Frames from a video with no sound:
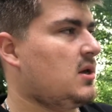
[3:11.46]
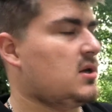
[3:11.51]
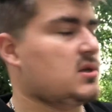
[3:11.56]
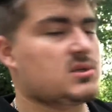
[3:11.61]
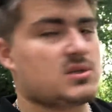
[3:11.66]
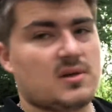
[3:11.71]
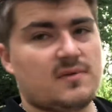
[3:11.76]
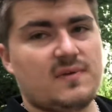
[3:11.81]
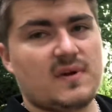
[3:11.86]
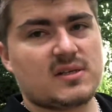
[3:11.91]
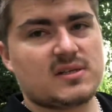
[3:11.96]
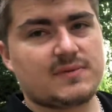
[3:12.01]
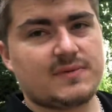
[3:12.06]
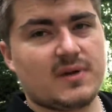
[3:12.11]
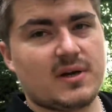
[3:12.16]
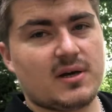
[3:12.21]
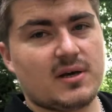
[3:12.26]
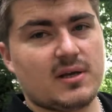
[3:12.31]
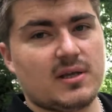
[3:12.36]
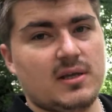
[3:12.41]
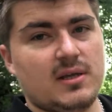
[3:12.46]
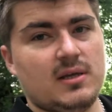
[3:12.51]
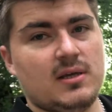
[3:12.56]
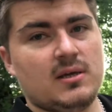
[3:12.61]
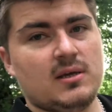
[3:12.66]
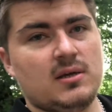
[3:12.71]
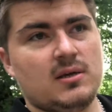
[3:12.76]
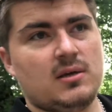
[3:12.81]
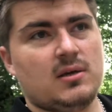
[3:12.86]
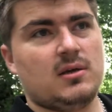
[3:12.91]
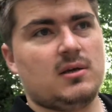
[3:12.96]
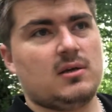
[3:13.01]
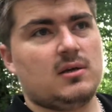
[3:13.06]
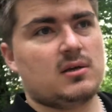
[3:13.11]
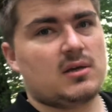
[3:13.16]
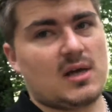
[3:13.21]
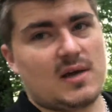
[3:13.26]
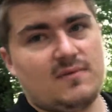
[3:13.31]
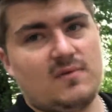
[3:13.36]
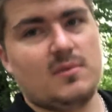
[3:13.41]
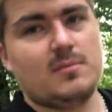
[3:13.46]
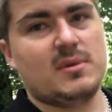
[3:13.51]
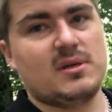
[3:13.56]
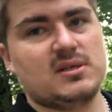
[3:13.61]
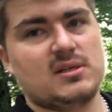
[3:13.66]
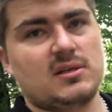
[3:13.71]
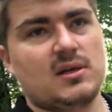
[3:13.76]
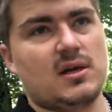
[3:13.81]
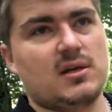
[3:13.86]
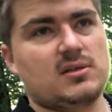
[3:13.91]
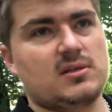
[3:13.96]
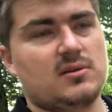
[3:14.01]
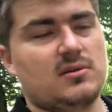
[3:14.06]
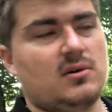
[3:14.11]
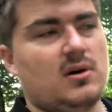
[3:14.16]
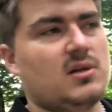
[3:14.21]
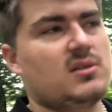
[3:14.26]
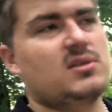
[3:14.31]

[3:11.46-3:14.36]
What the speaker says: So effectively I gave it a miss again, because I thought,